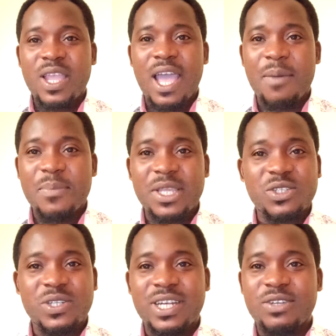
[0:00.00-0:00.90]
And make
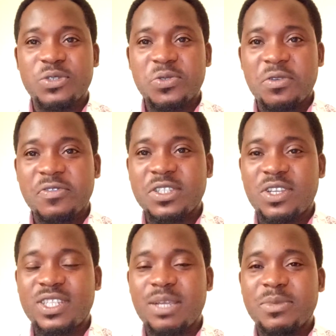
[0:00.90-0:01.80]
sure there are no surface
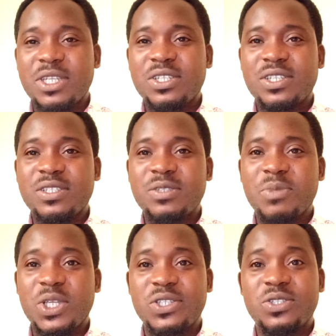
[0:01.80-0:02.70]
contaminations,
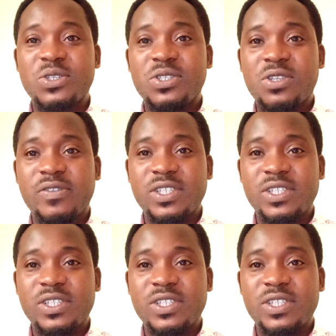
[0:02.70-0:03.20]
because those surface